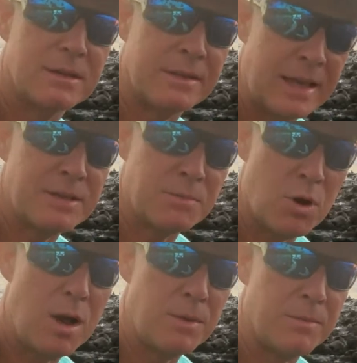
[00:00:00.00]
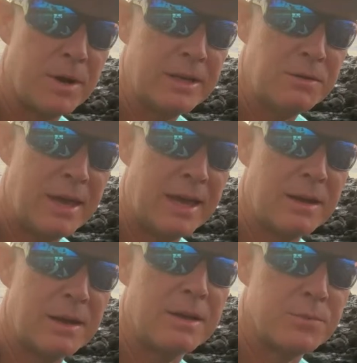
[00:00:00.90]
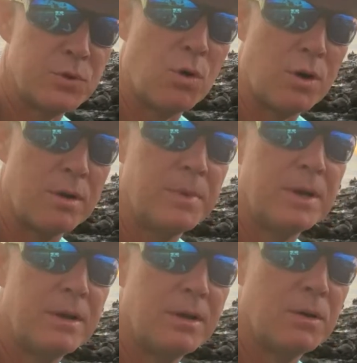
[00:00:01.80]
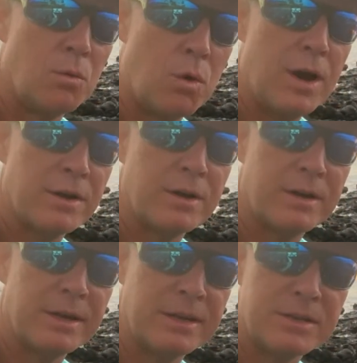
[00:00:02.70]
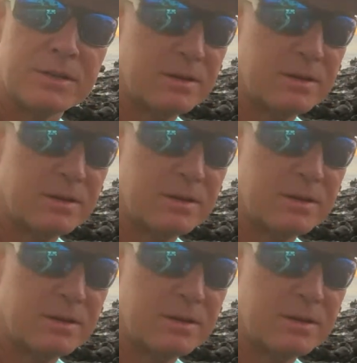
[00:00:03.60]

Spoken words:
And that's the problem, right? You cannot absorb water in its